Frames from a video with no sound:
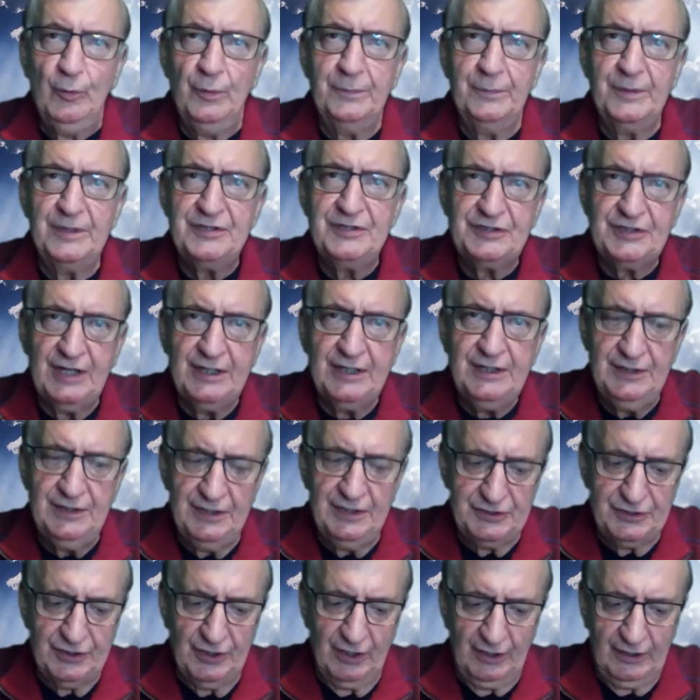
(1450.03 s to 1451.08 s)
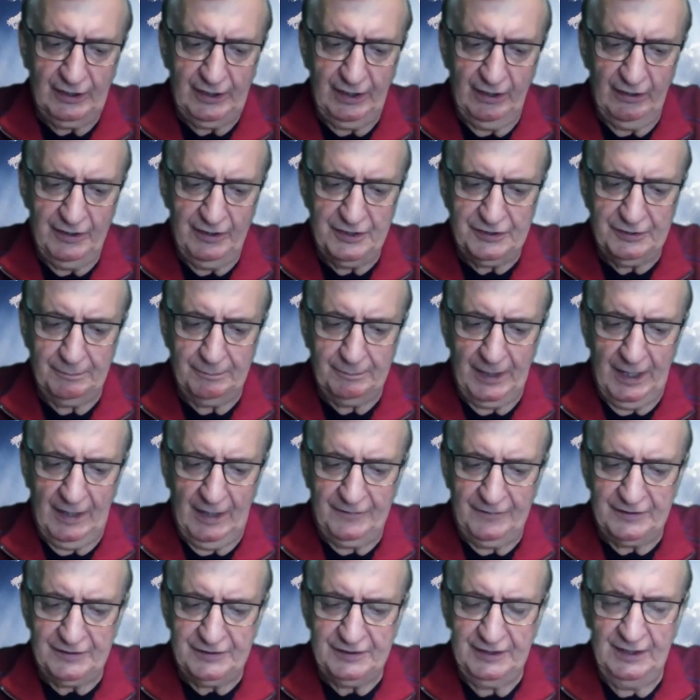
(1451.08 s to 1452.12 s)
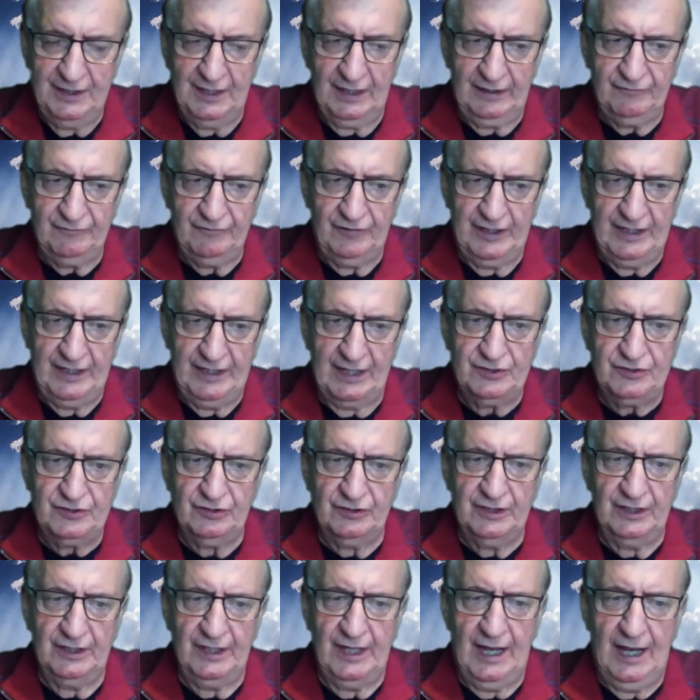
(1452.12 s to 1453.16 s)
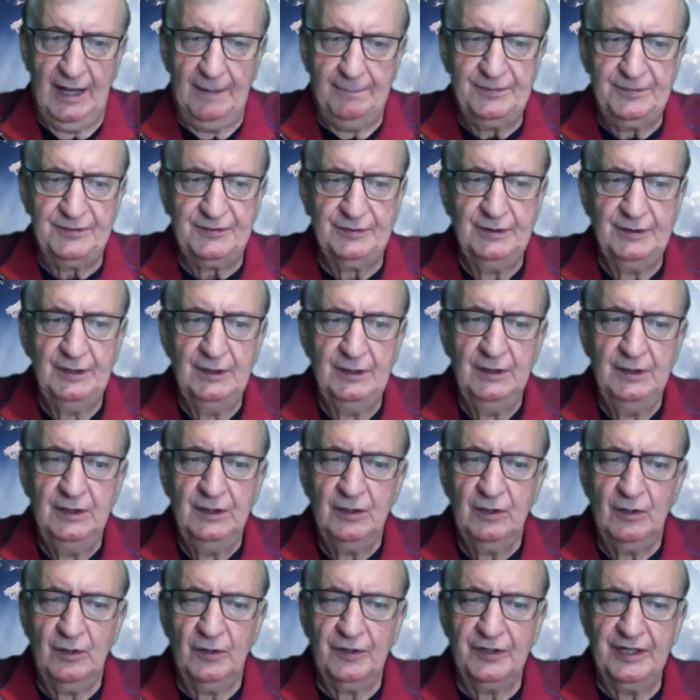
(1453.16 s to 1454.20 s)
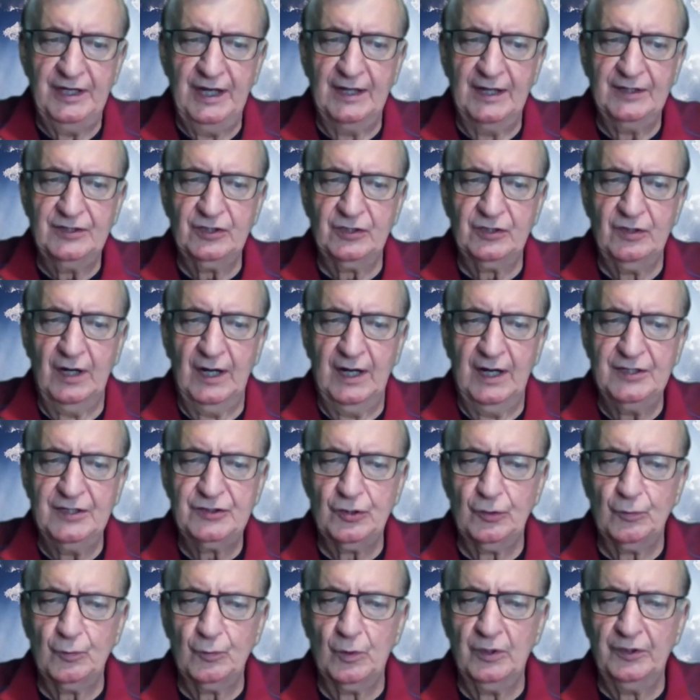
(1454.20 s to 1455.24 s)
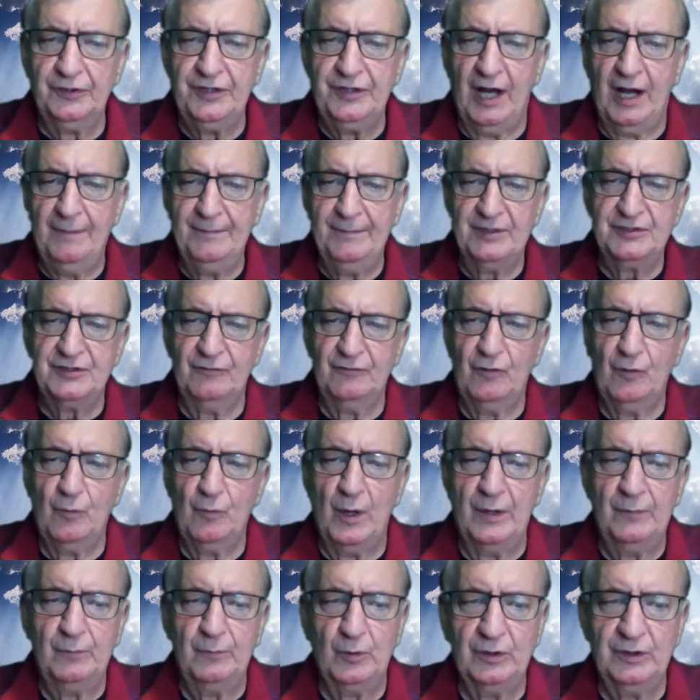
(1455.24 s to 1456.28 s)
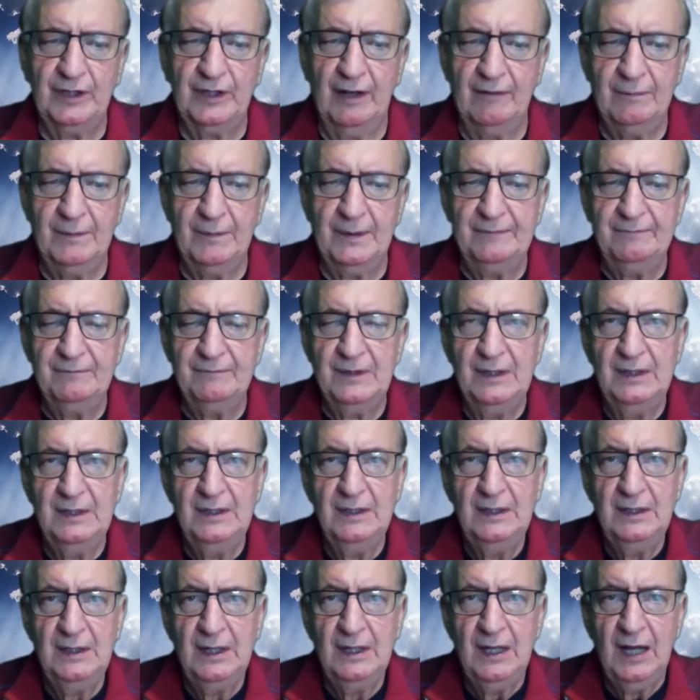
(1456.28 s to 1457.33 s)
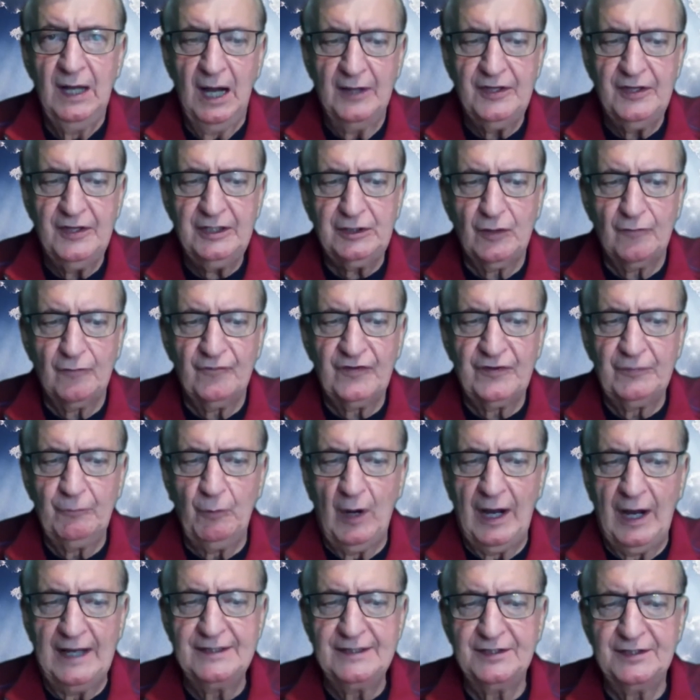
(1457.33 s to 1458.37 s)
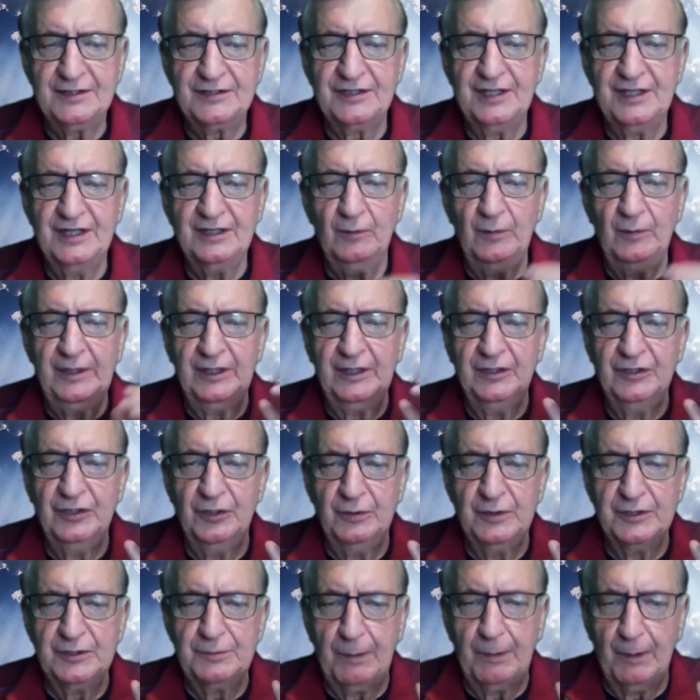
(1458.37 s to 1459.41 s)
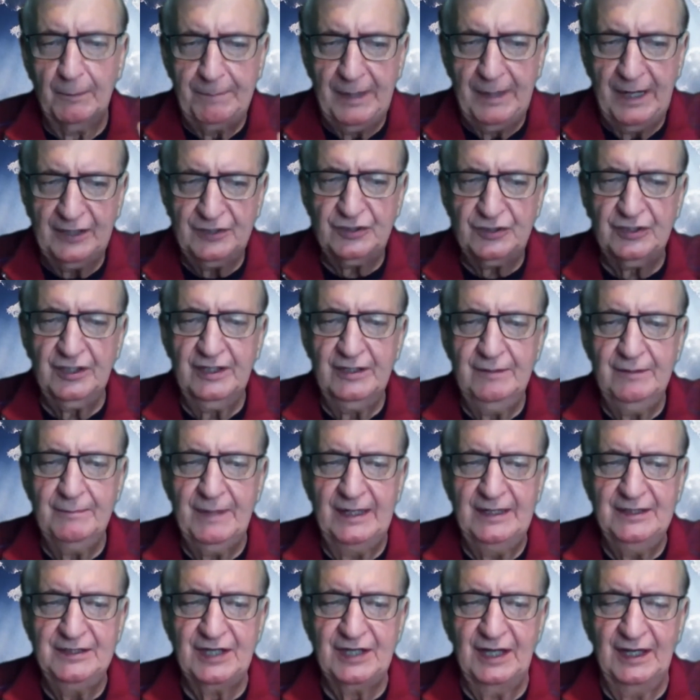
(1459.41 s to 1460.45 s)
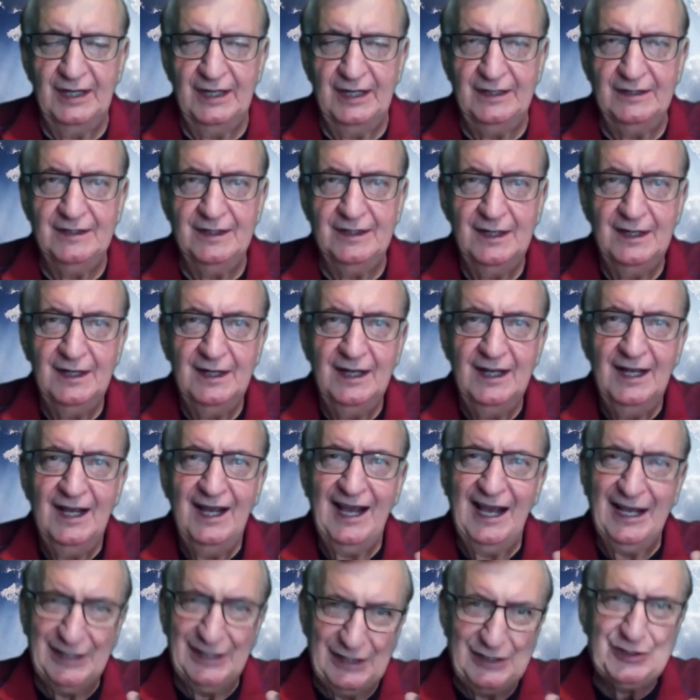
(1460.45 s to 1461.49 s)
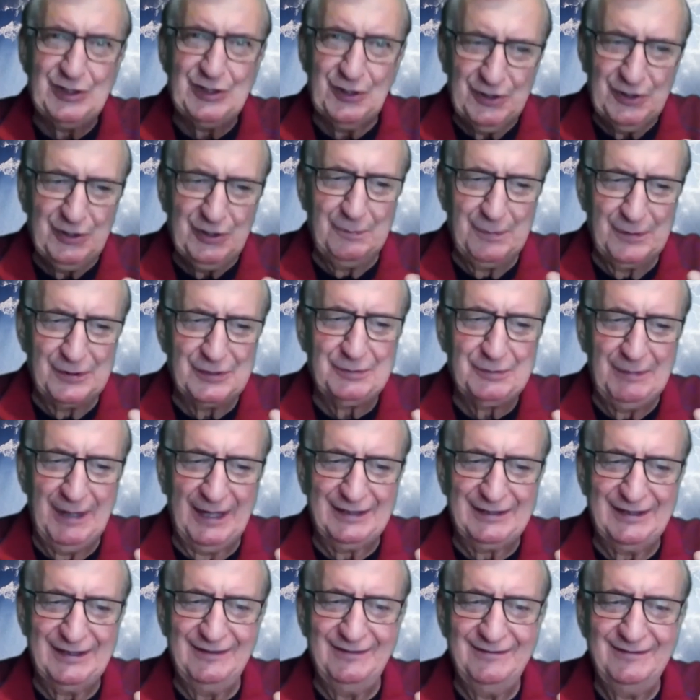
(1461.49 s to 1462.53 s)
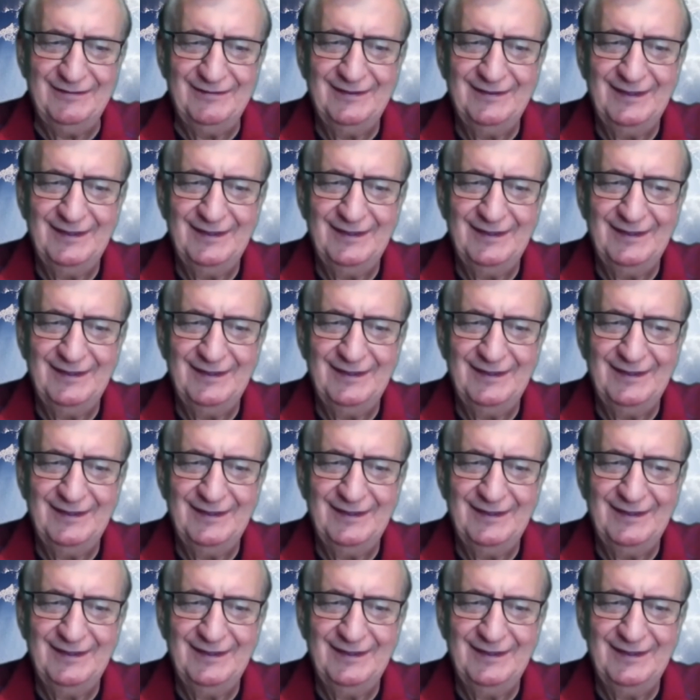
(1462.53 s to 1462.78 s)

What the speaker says: When we study these dark areas of prophecy, like financial collapse, or the Antichrist, or world dominance of a one-world government, I think the wisest thing we can do is perpetually maintain an eternal perspective.